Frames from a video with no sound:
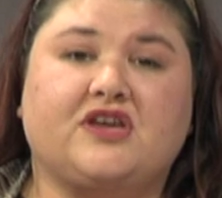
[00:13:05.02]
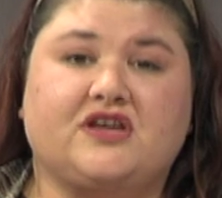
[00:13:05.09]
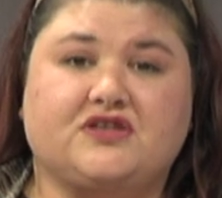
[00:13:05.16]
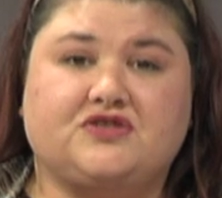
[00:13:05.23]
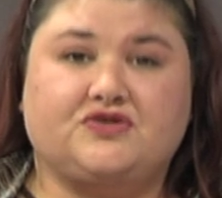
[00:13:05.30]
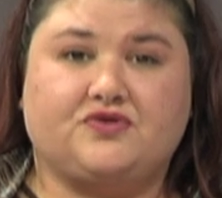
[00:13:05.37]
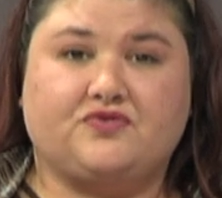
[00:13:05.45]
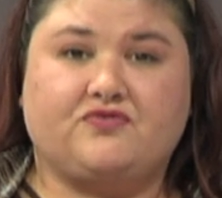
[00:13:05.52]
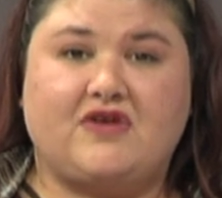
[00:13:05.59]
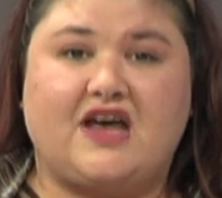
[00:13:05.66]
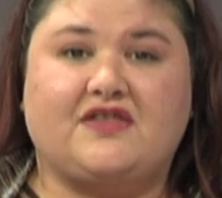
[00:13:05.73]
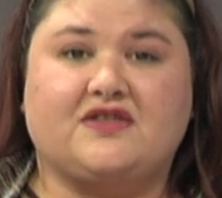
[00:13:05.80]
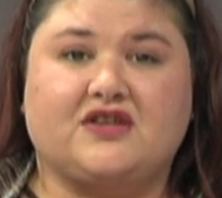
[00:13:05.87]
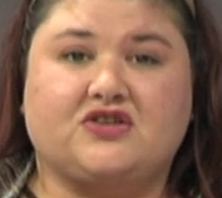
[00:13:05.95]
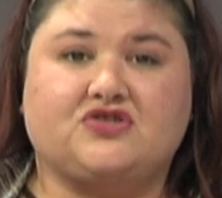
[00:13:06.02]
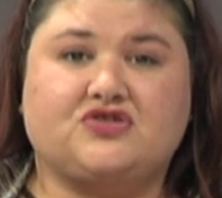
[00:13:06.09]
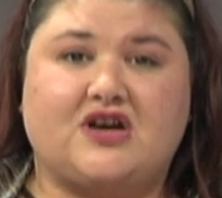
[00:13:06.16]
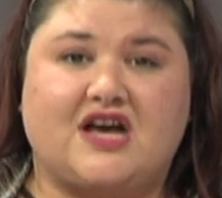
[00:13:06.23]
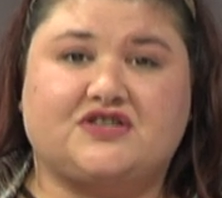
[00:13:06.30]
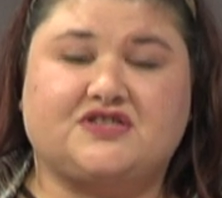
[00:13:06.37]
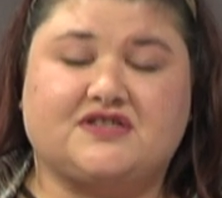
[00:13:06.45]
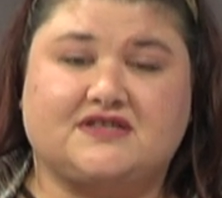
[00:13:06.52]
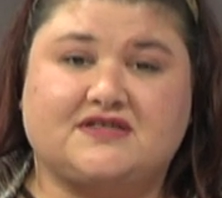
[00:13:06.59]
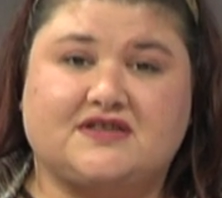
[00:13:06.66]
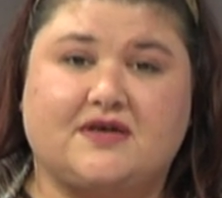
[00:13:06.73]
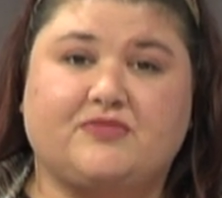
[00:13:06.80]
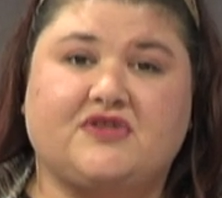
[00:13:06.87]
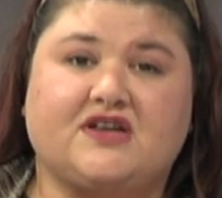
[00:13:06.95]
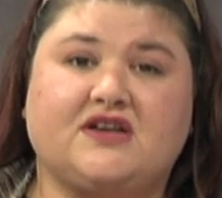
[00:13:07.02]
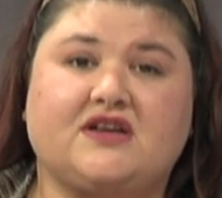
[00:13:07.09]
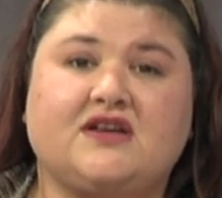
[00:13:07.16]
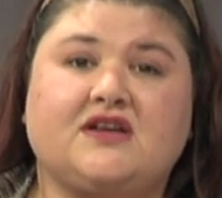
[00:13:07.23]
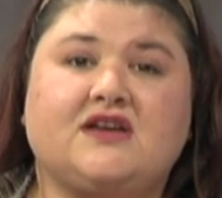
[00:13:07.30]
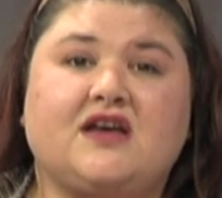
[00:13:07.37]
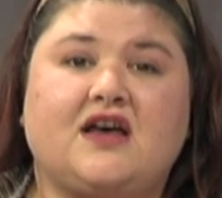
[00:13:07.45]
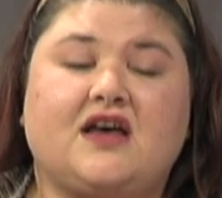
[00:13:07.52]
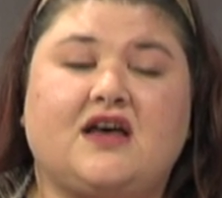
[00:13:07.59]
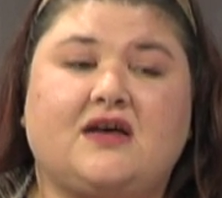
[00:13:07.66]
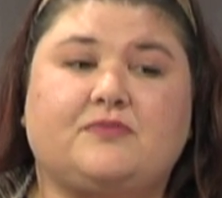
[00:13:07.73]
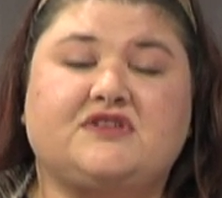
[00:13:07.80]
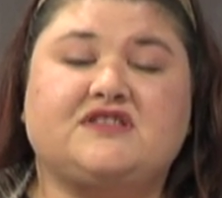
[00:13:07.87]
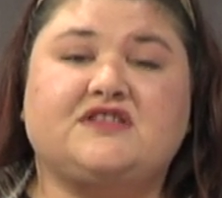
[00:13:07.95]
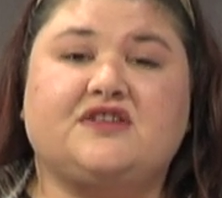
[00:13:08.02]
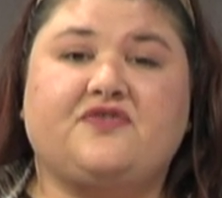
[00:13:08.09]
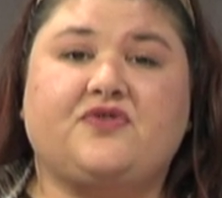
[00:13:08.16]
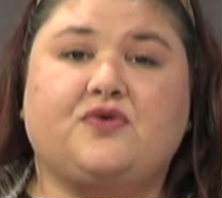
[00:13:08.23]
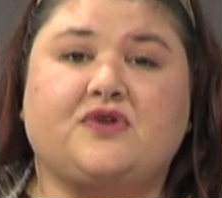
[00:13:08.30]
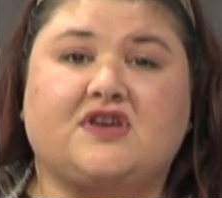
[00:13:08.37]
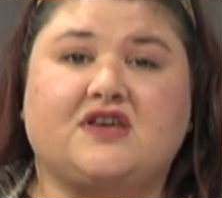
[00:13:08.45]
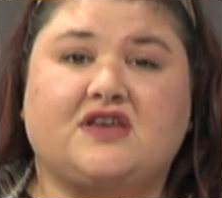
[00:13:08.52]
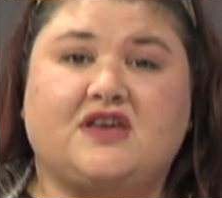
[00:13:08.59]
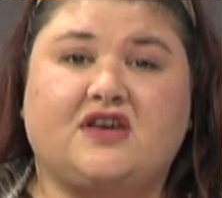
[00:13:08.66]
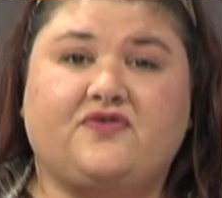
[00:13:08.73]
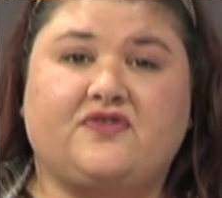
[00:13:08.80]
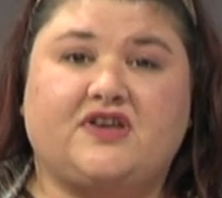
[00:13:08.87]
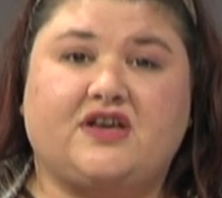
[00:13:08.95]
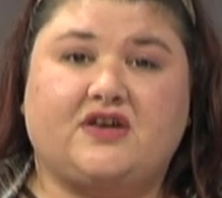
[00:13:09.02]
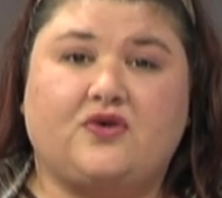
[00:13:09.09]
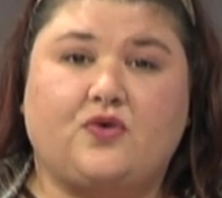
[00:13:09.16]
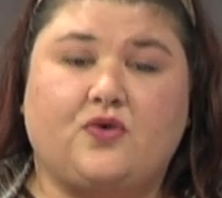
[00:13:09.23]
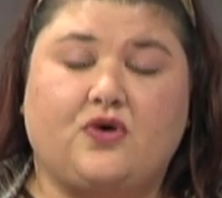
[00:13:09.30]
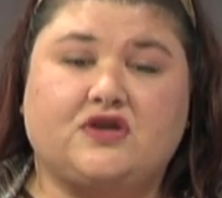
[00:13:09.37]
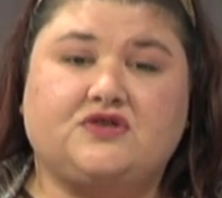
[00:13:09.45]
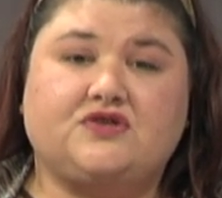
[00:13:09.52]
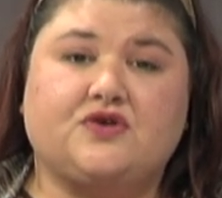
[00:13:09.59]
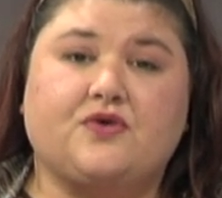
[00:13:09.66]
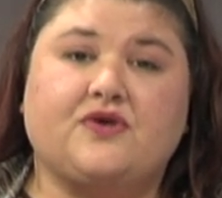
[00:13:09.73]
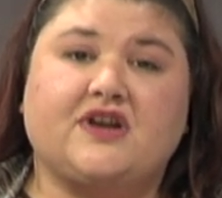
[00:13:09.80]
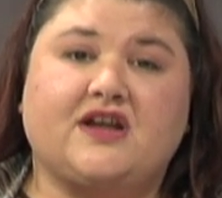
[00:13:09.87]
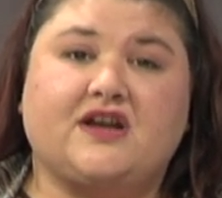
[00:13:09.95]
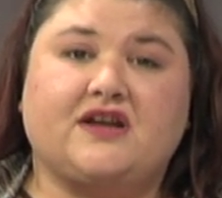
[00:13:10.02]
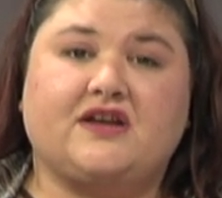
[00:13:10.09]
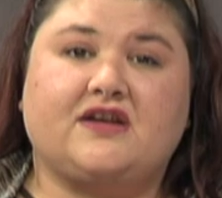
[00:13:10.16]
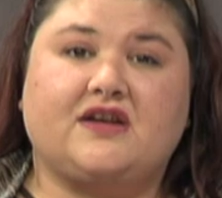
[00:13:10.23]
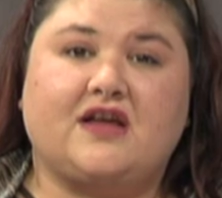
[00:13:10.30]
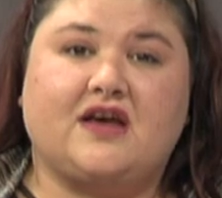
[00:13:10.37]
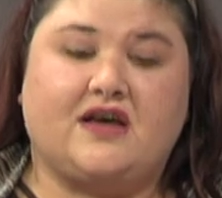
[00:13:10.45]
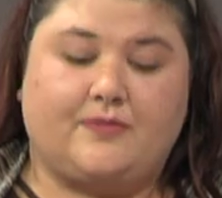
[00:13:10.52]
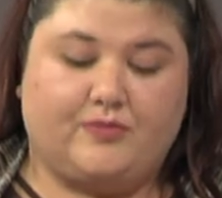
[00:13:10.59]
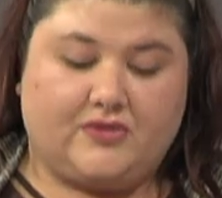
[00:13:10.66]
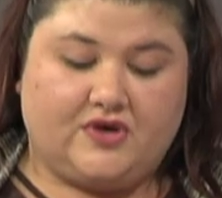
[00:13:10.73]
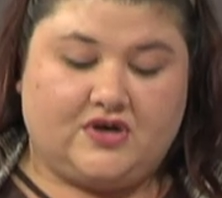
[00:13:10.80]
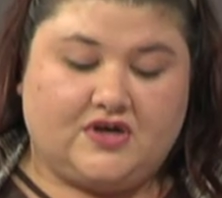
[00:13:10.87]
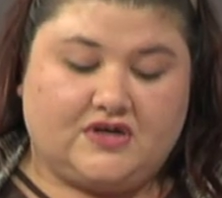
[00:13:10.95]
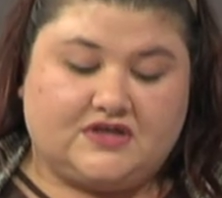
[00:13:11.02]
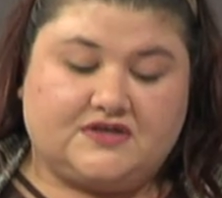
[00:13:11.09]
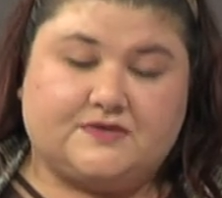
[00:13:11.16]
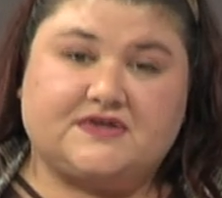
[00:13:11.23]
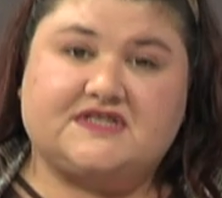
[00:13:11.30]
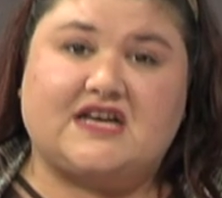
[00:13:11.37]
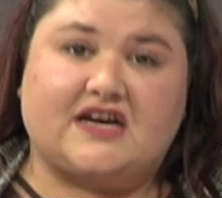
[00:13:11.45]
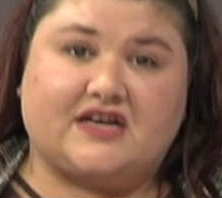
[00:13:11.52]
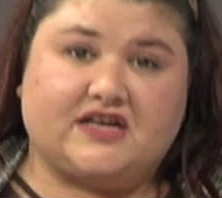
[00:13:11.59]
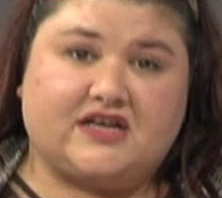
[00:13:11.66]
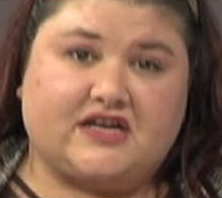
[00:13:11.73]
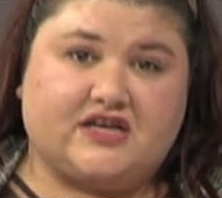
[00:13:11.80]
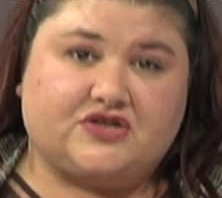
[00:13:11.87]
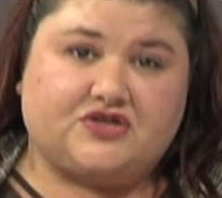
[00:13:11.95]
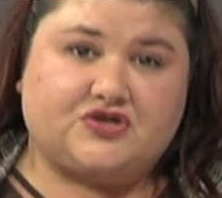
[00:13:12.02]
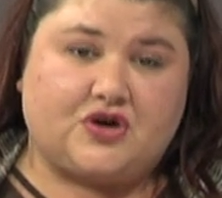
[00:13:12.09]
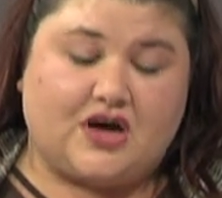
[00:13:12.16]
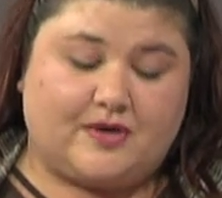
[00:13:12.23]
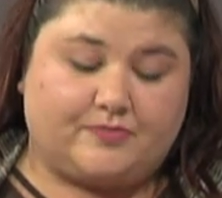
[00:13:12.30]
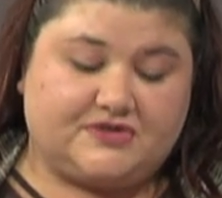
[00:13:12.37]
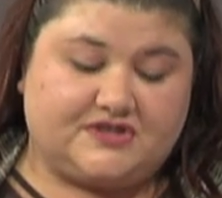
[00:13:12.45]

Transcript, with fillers: into rather than trashing something um, to see if you can gift it or donate it um, to a secondhand shop. And